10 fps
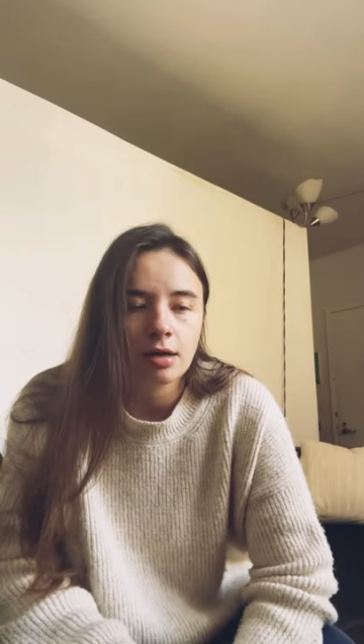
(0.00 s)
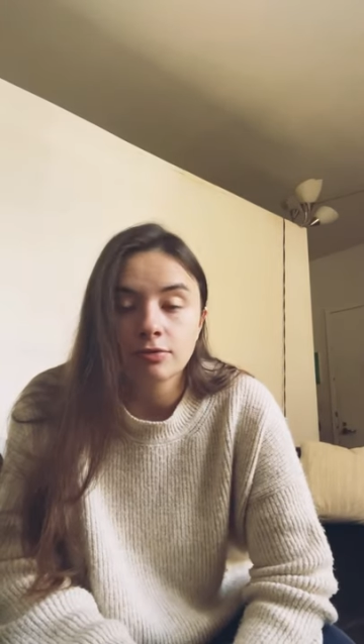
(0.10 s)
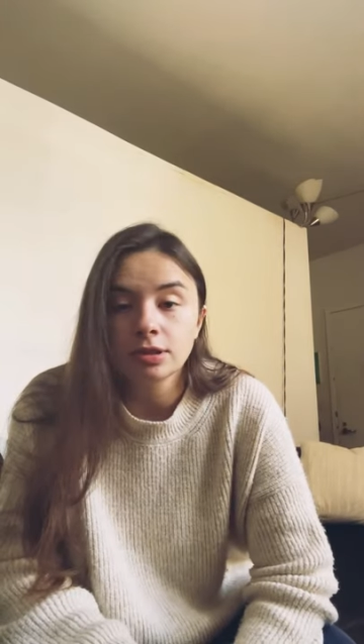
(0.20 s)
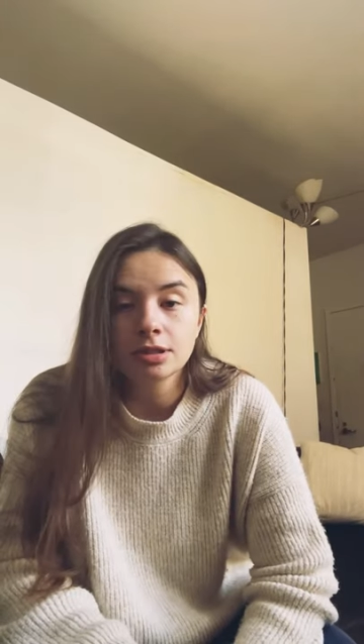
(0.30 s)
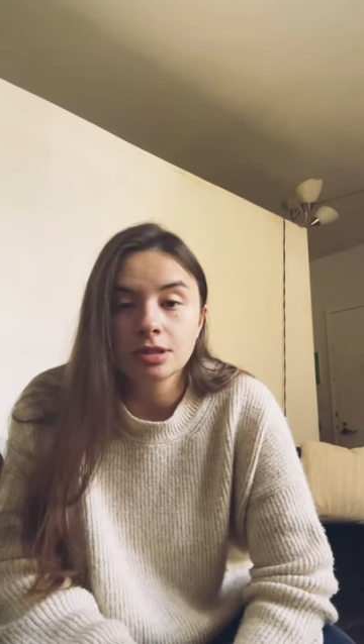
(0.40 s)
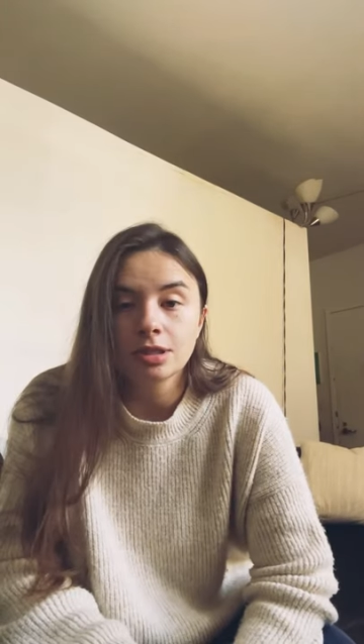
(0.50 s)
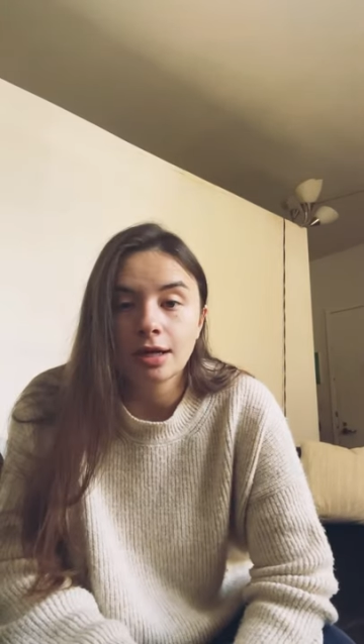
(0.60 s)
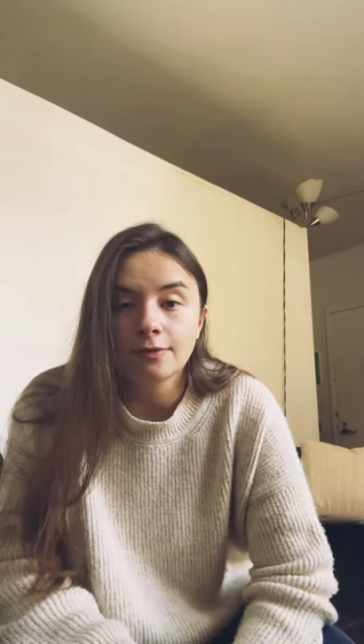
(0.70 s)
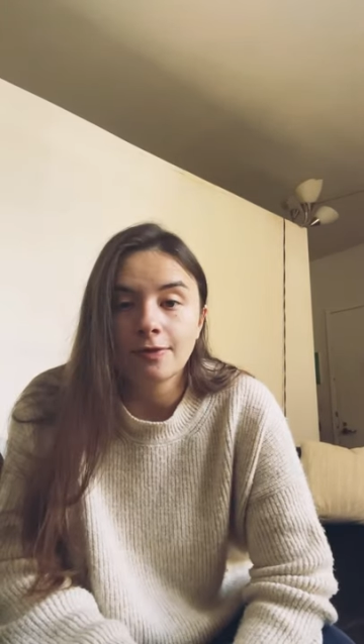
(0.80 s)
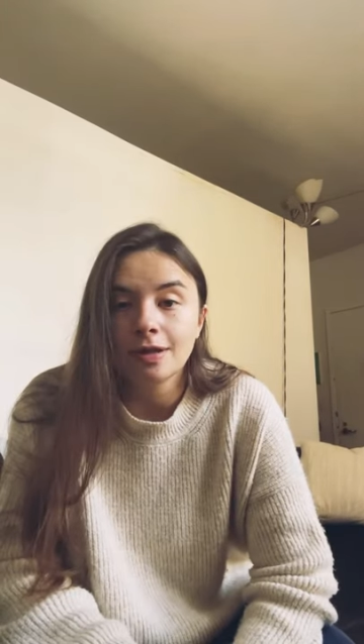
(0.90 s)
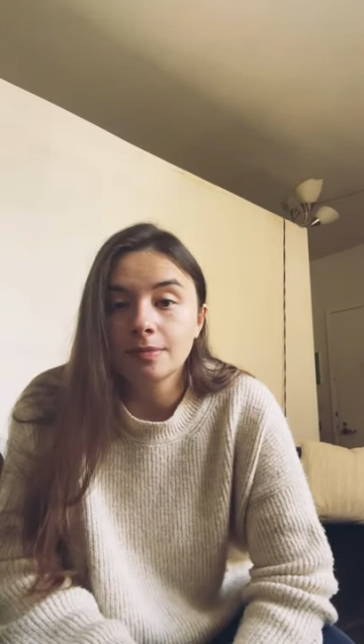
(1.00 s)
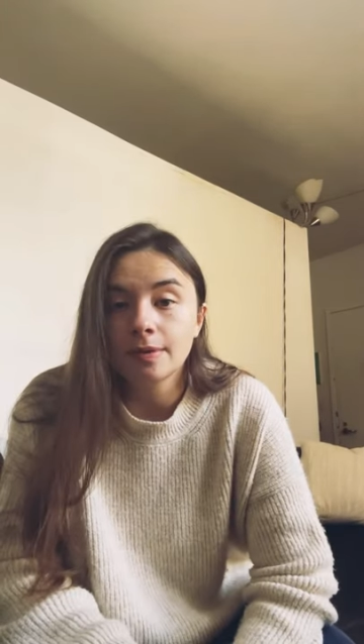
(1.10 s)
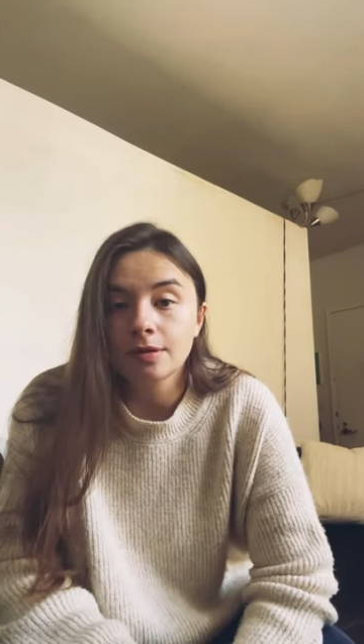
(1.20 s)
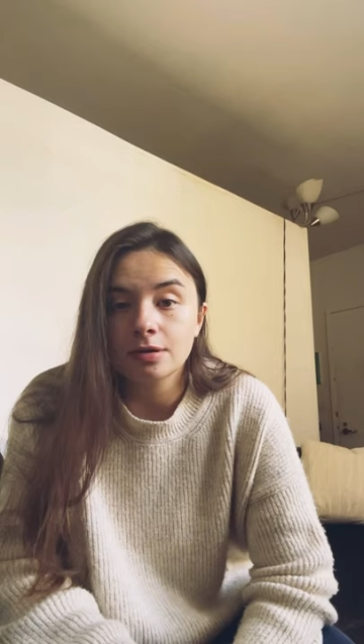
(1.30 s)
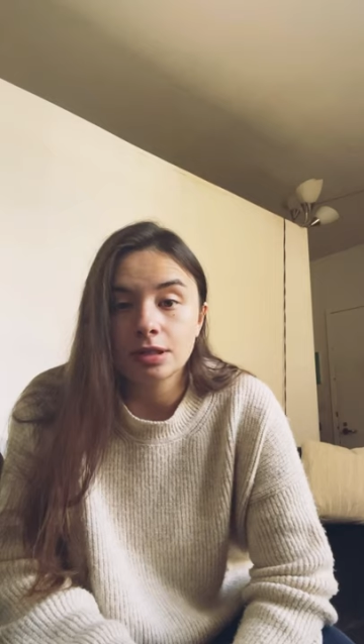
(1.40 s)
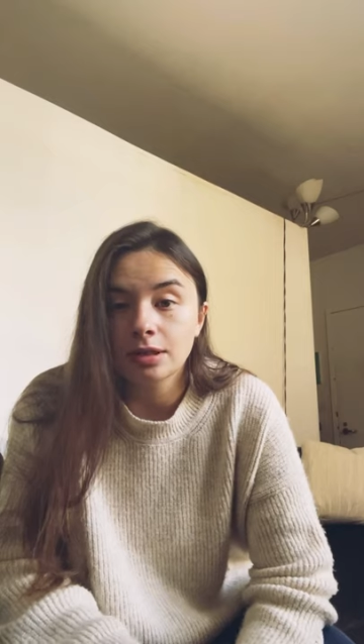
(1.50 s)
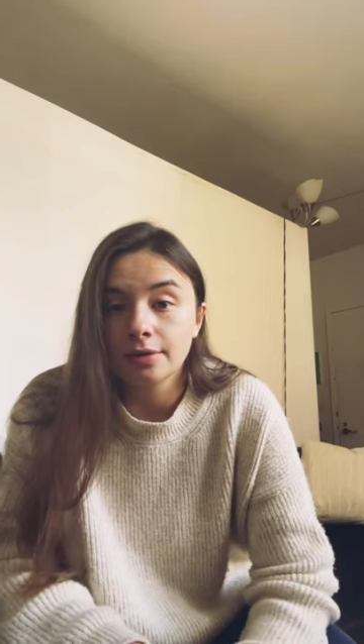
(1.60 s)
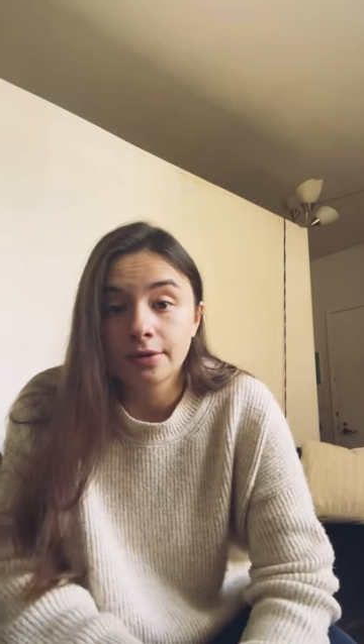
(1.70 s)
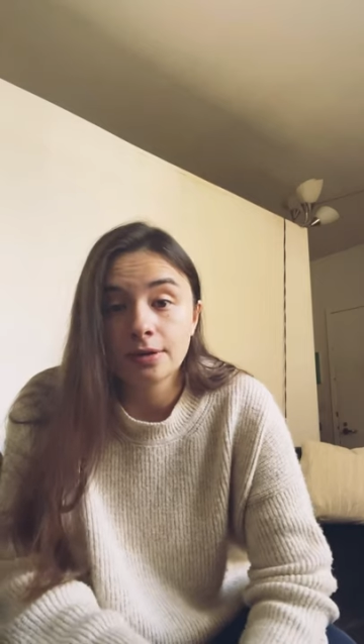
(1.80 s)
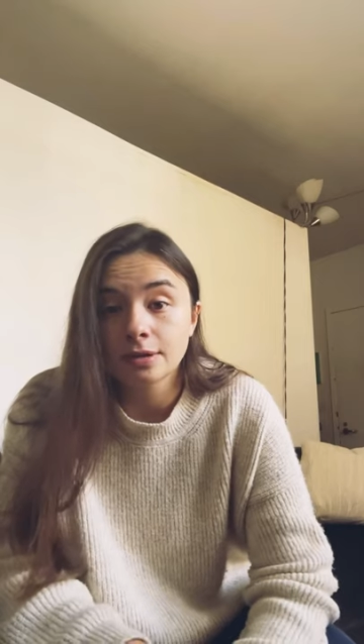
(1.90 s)
really did not find a better deal
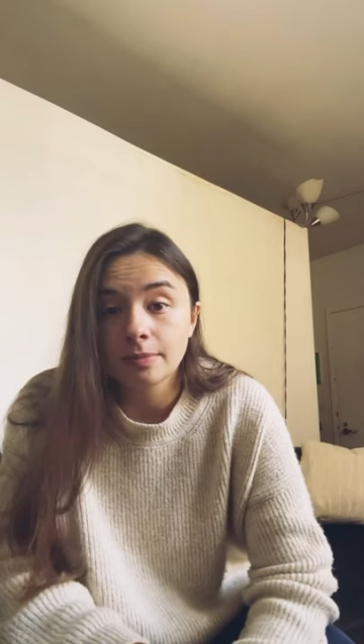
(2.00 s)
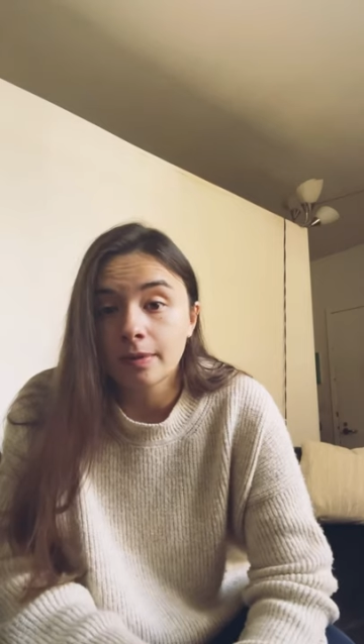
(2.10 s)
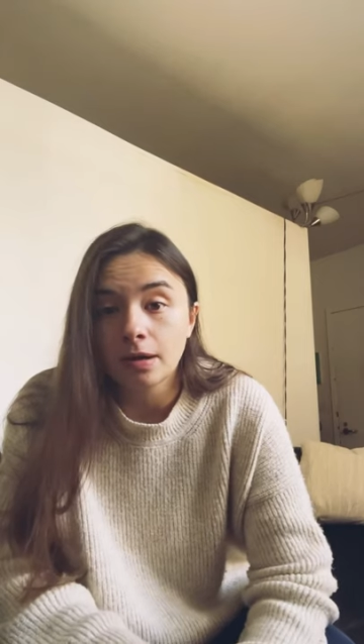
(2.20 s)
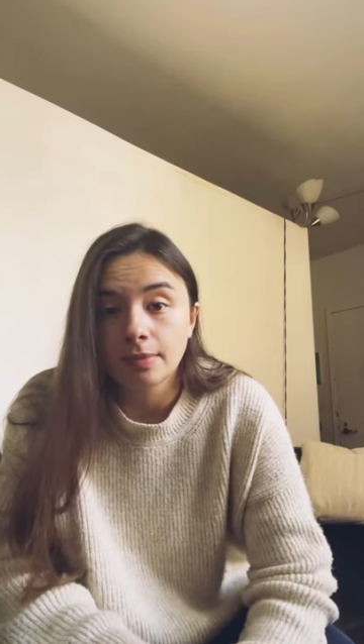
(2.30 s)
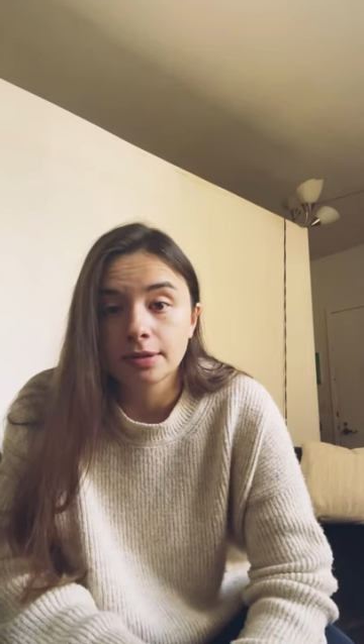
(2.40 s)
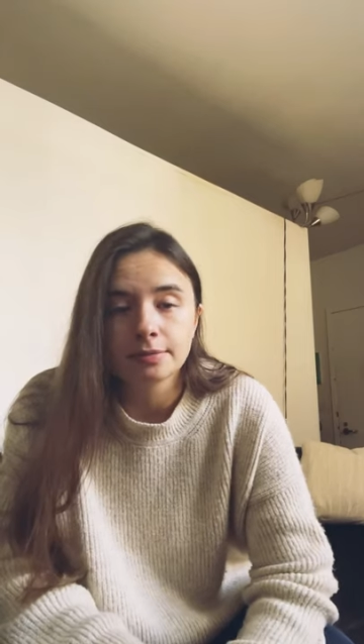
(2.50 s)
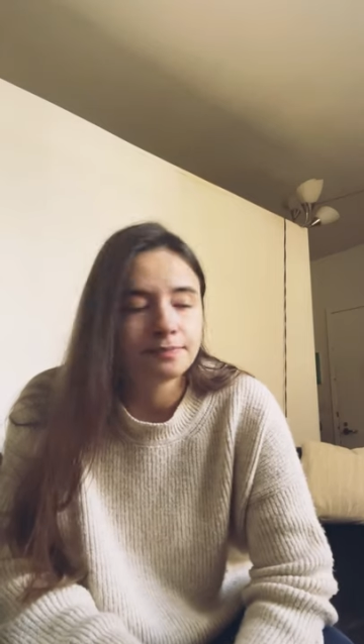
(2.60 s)
than this apartment.